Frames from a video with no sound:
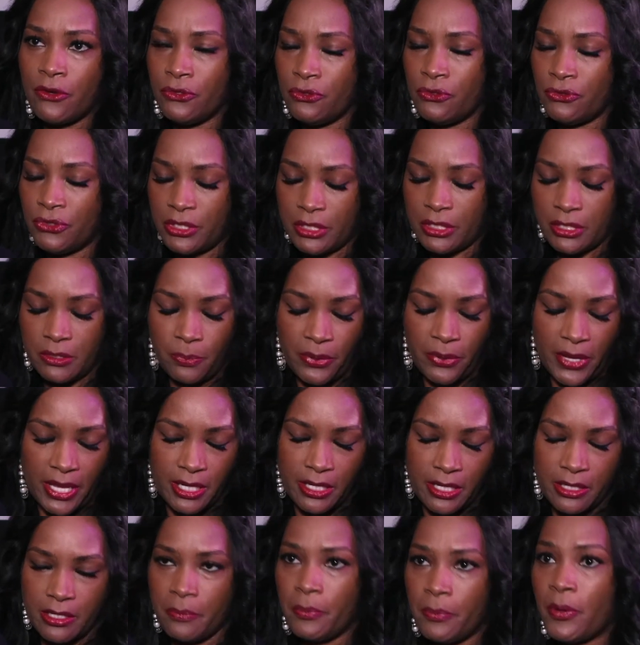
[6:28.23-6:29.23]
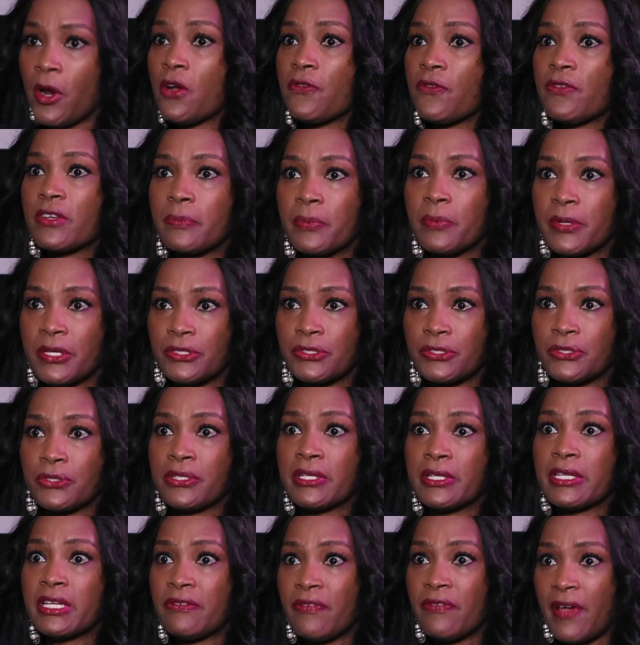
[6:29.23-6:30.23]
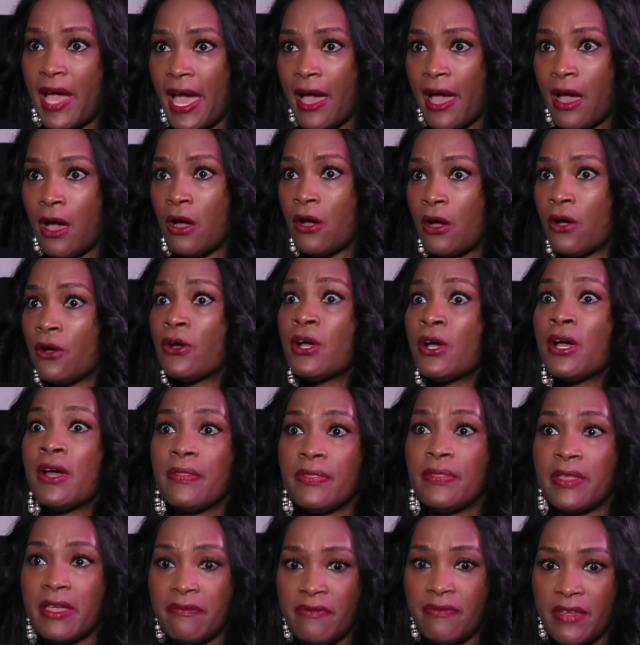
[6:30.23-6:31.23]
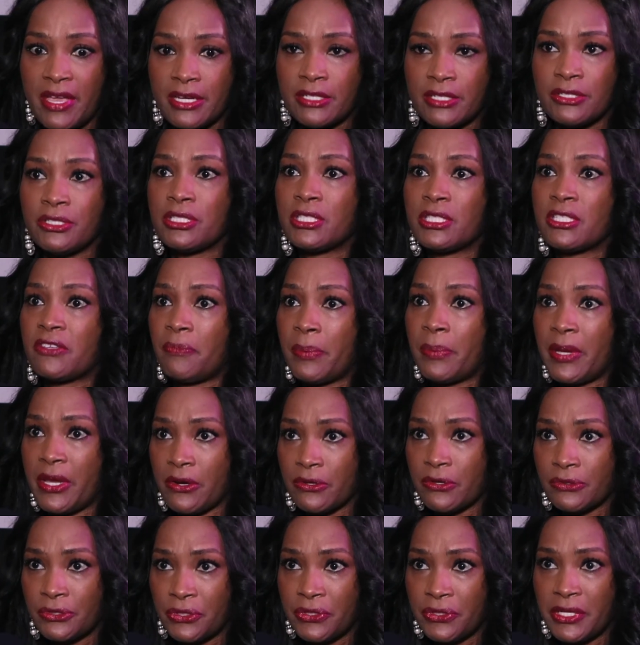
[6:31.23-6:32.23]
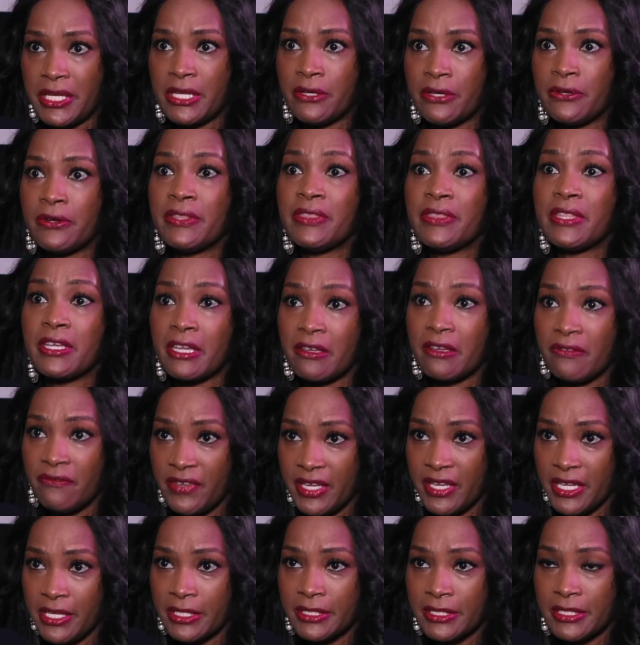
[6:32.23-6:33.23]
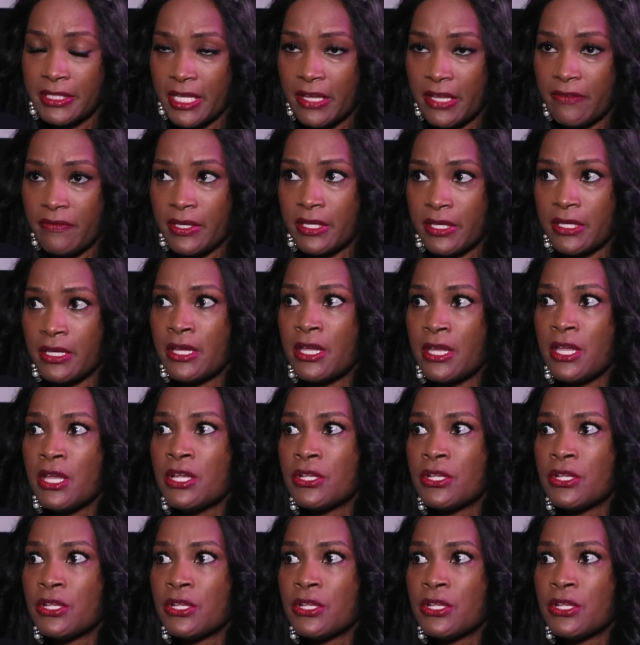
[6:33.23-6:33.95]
You just painted a perfect picture of how the advantages of peritoneal and the convenience of it.